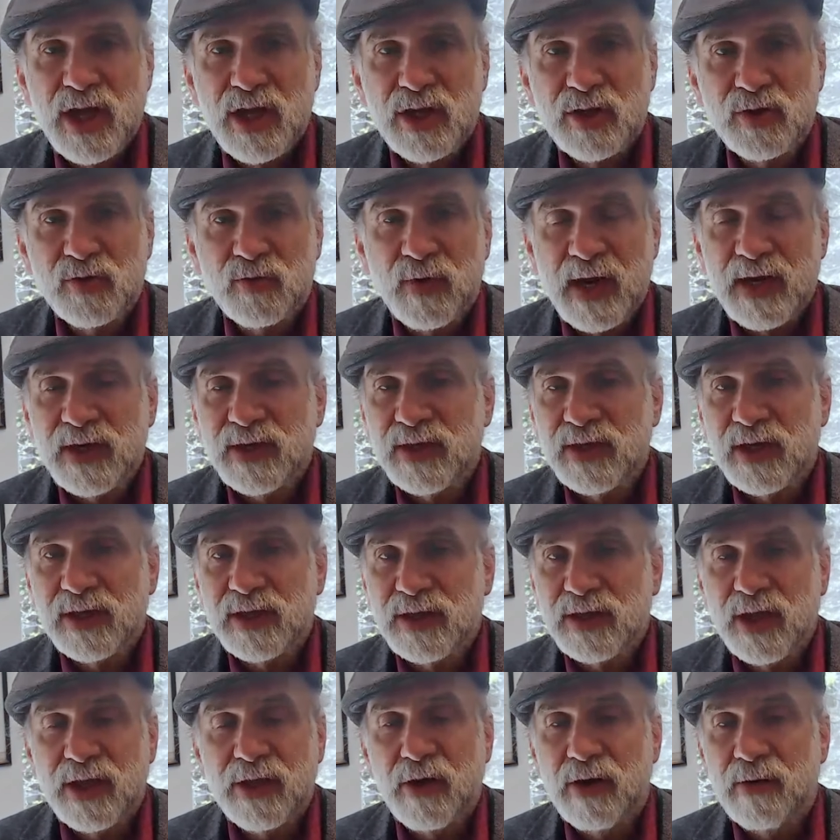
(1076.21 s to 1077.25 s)
is
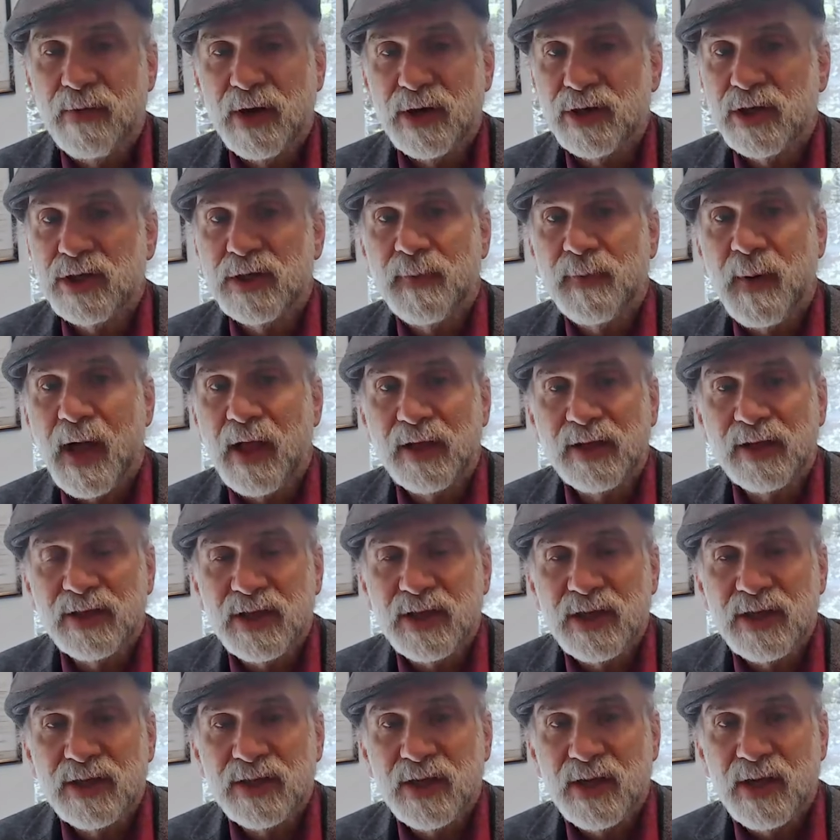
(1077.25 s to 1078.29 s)
racist in their admissions
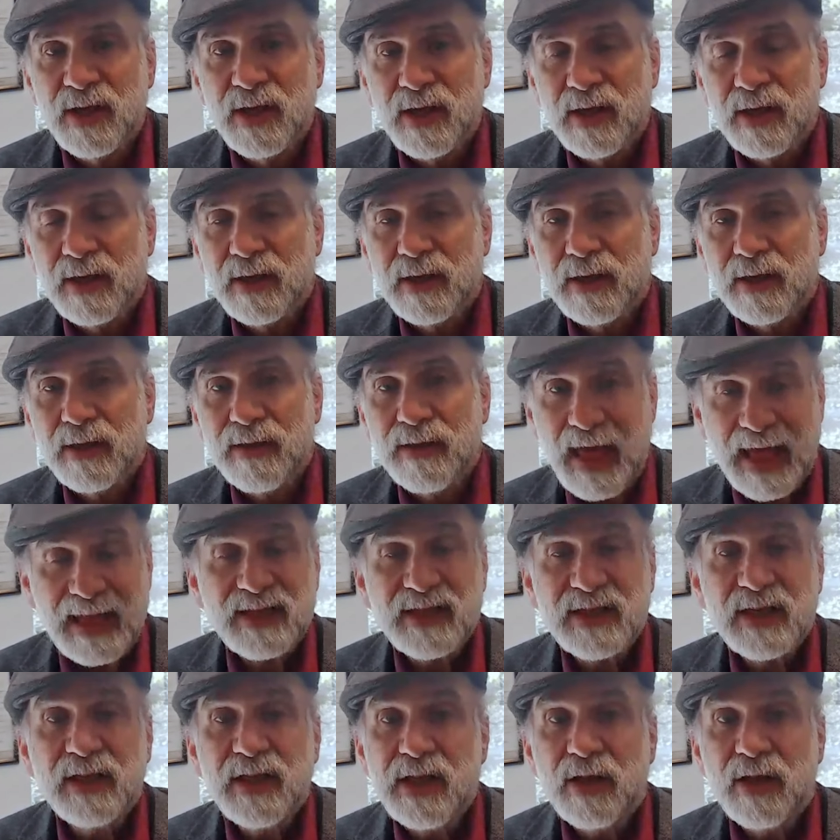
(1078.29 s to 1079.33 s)
policies,
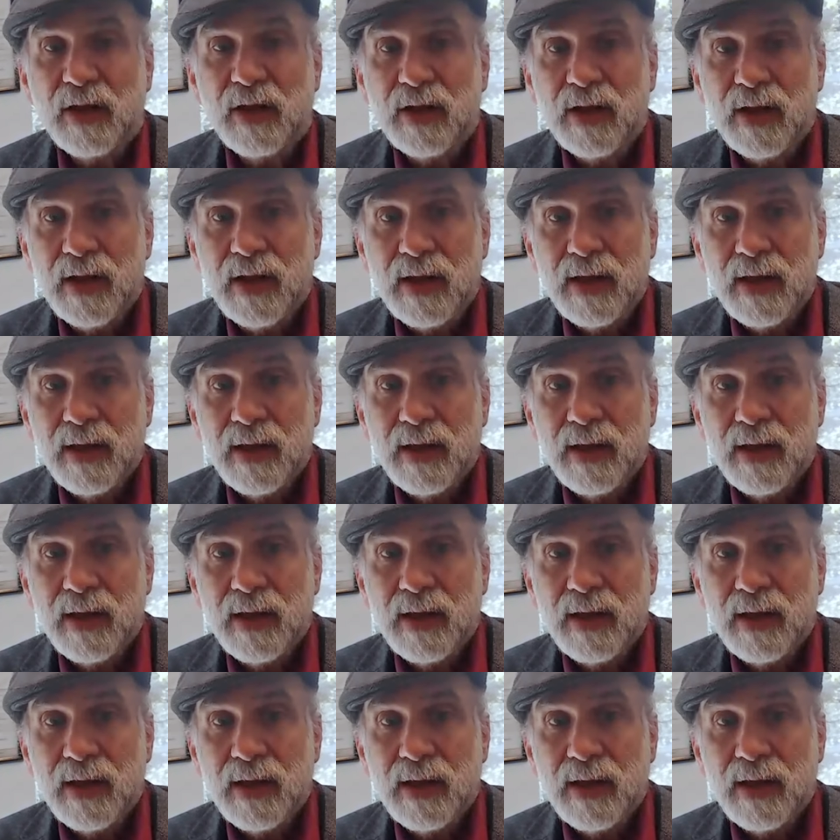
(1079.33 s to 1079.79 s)
that's illegal.